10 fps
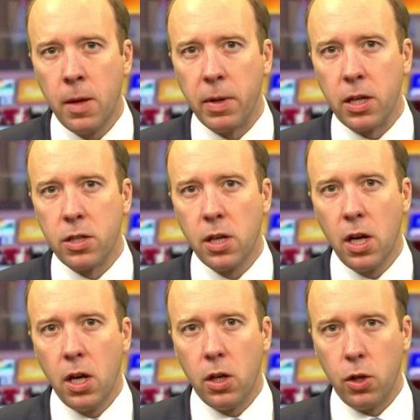Because
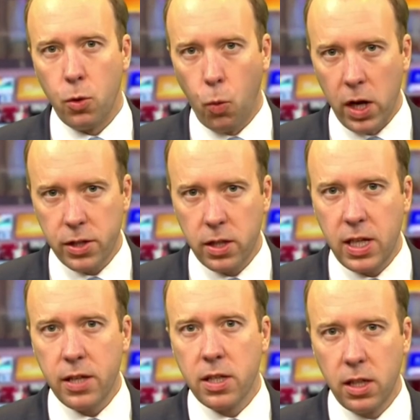whilst the
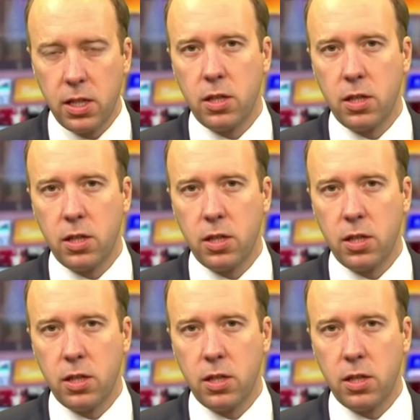testing